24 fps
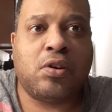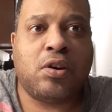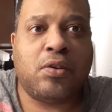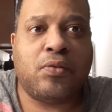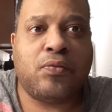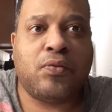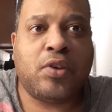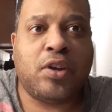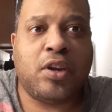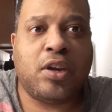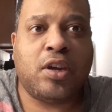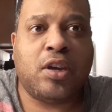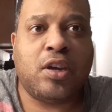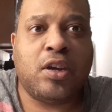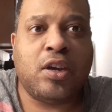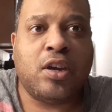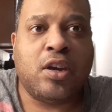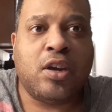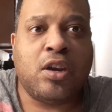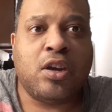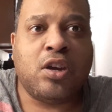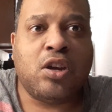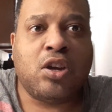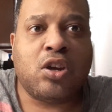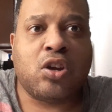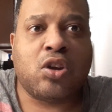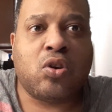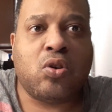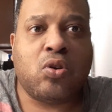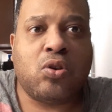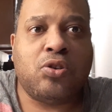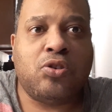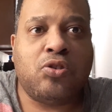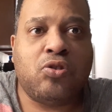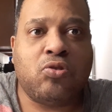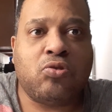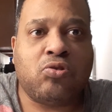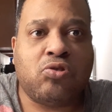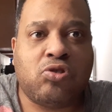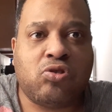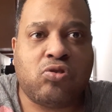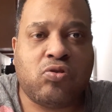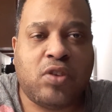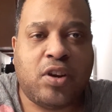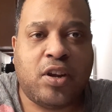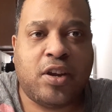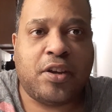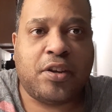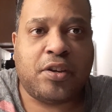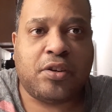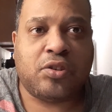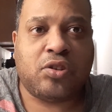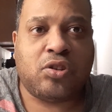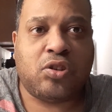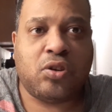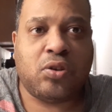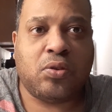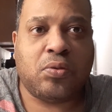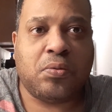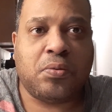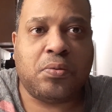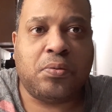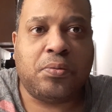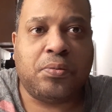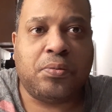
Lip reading: of a good nutrient too.